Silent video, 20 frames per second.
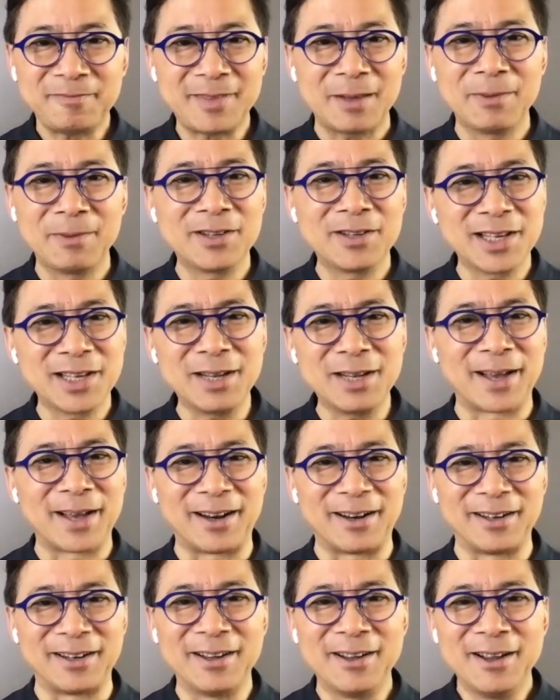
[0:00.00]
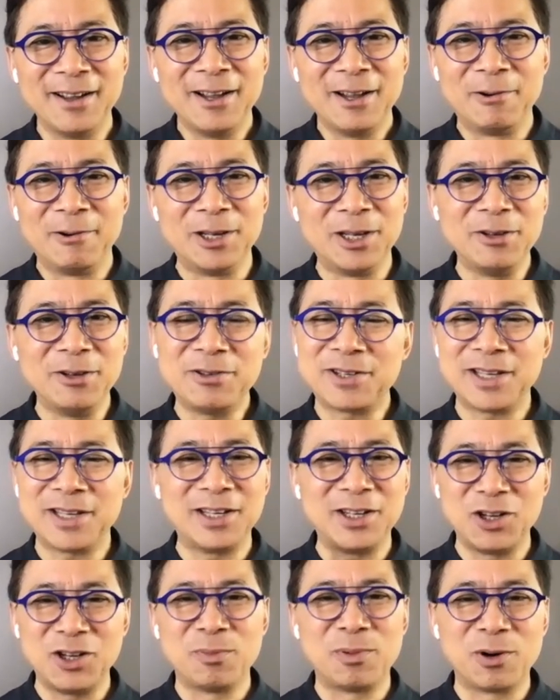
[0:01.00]
Because think about it, when you see a
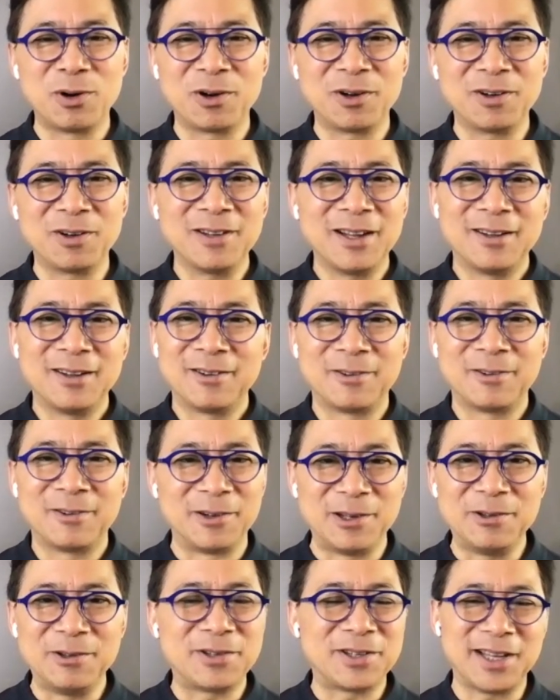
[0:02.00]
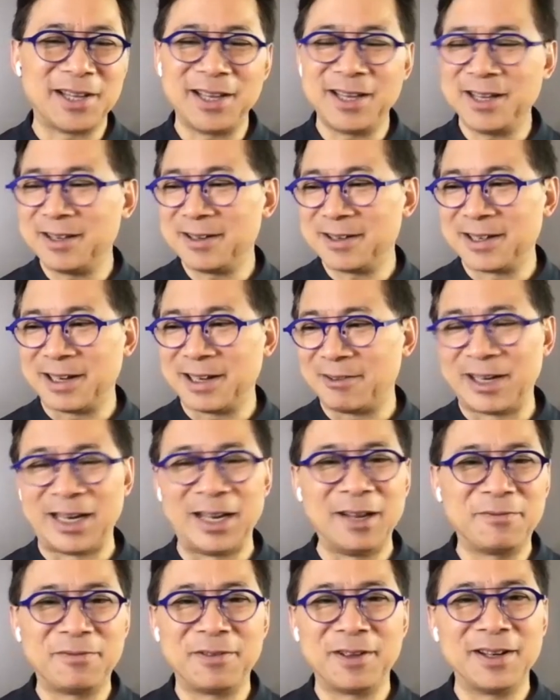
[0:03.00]
newborn or you see, you know, an
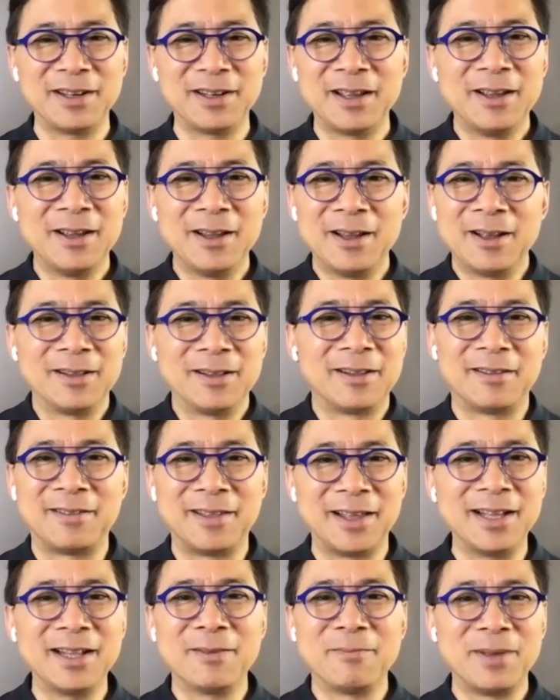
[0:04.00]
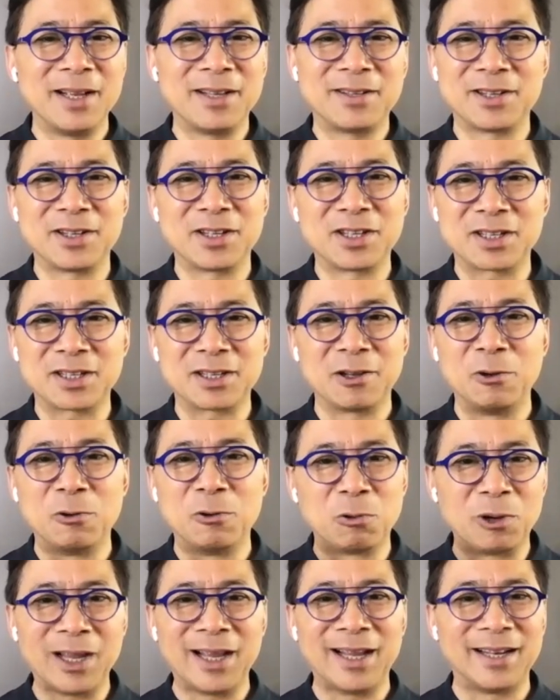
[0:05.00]
infant, the thing that makes us
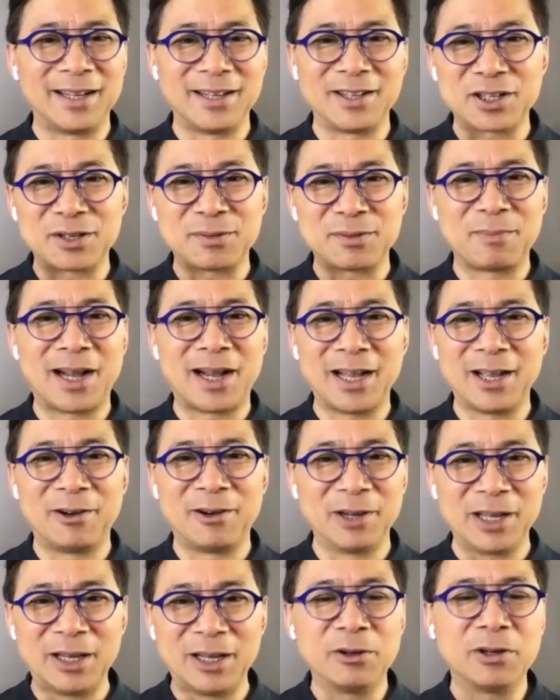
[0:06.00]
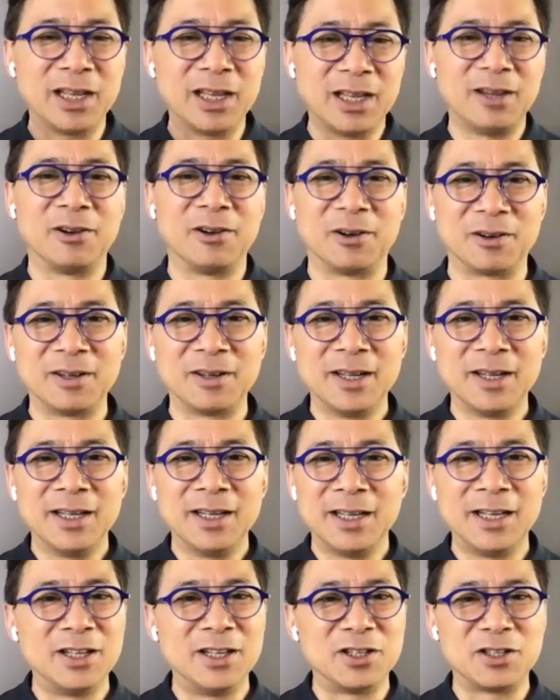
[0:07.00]
grin and smile ear to ear
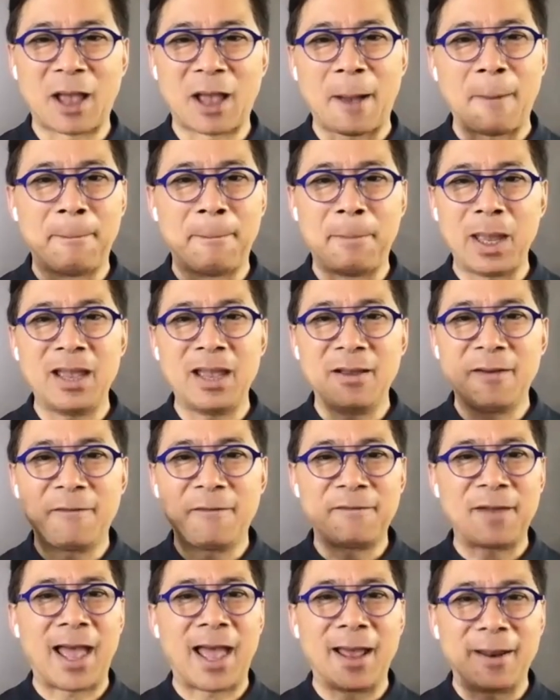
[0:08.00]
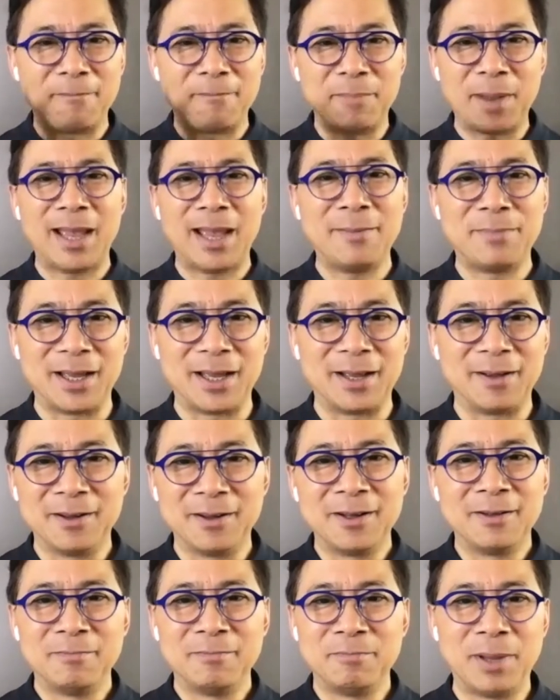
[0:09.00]
is a big fat baby,
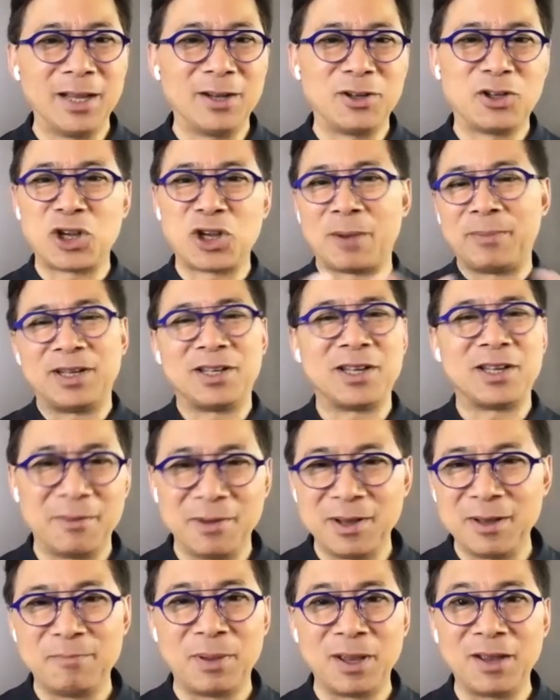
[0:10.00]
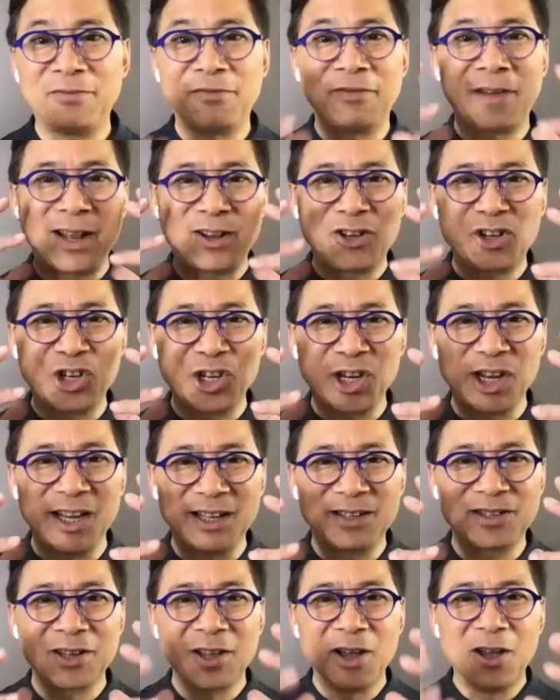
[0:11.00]
big chubby tummy, big fat
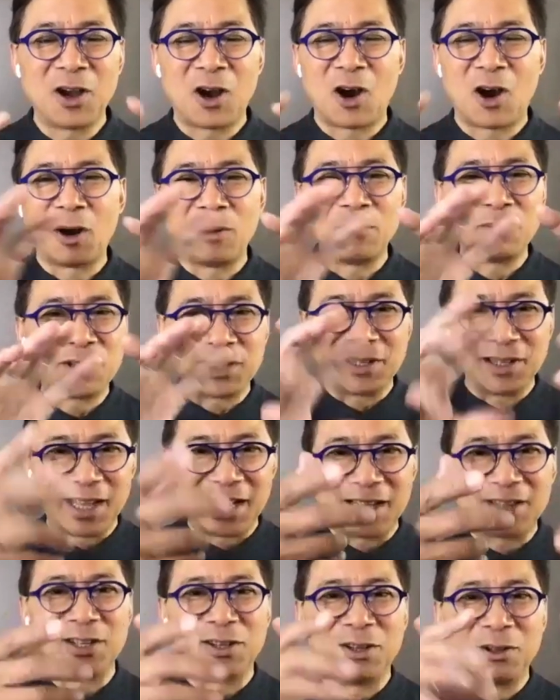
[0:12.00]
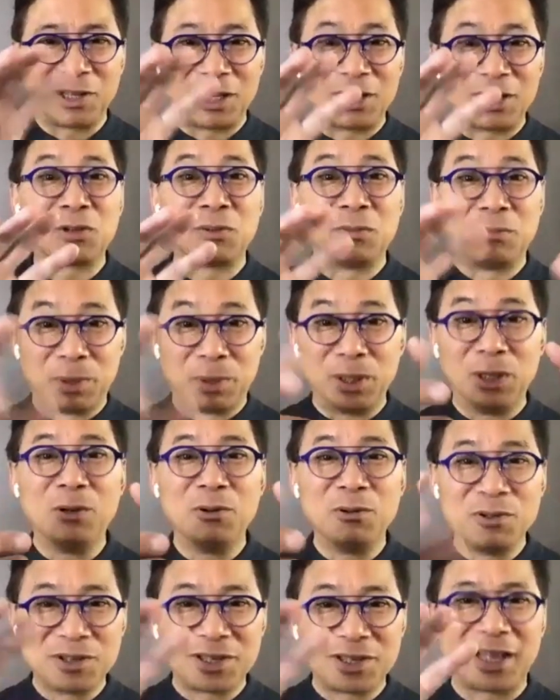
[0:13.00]
cheeks, arms and legs that look like
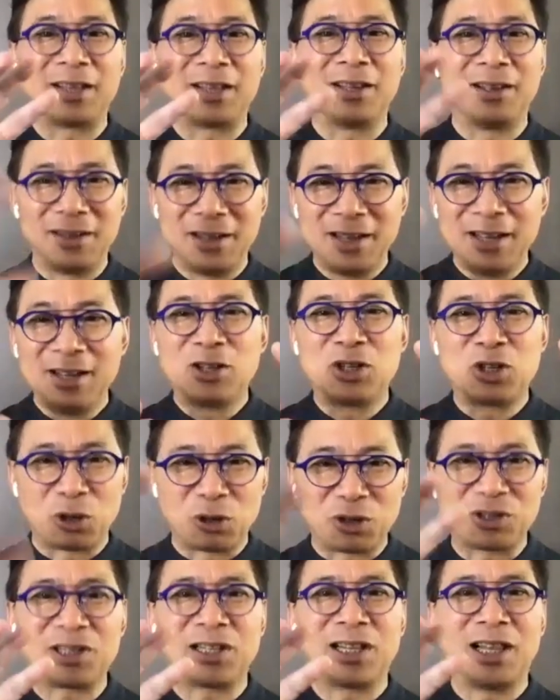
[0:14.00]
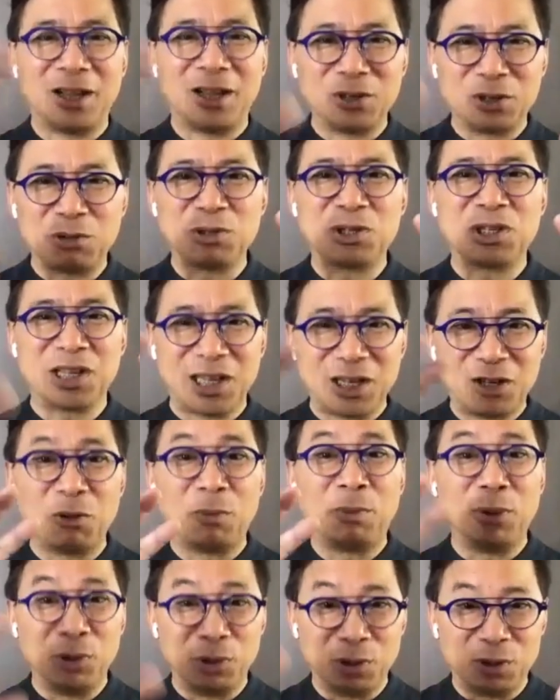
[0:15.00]
balloons that the circus clown twisted into a
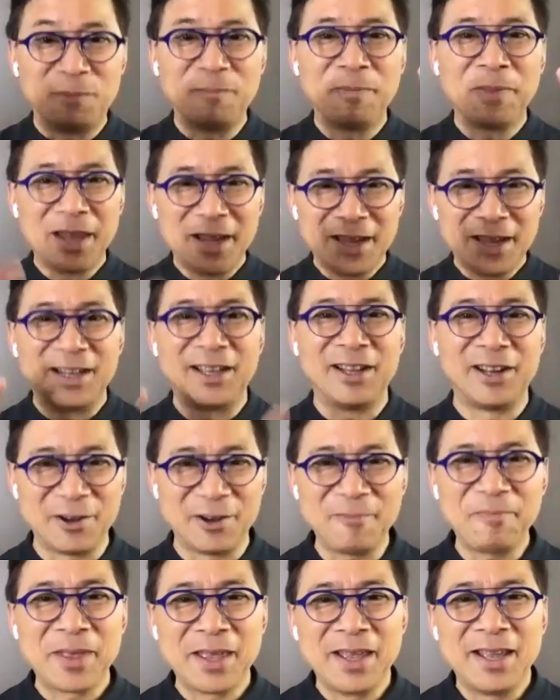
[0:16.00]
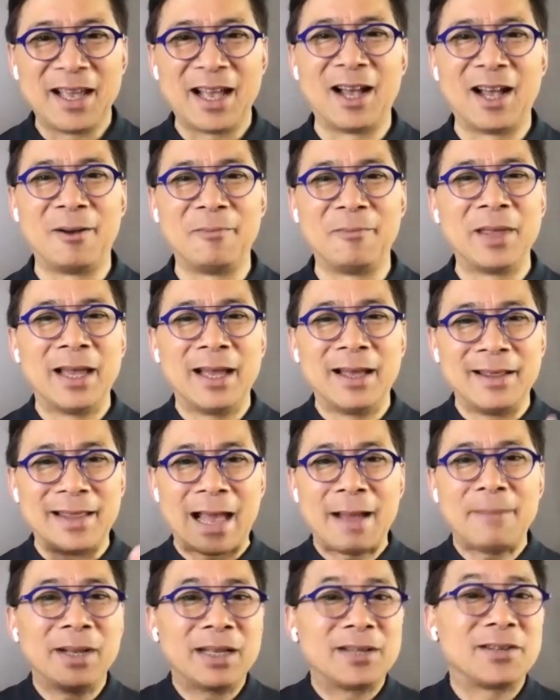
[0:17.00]
poodle, you know, um,
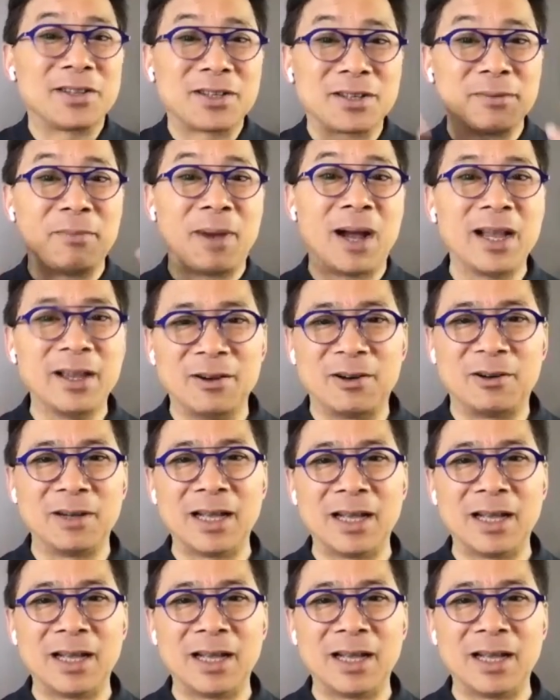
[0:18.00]
that makes us smile.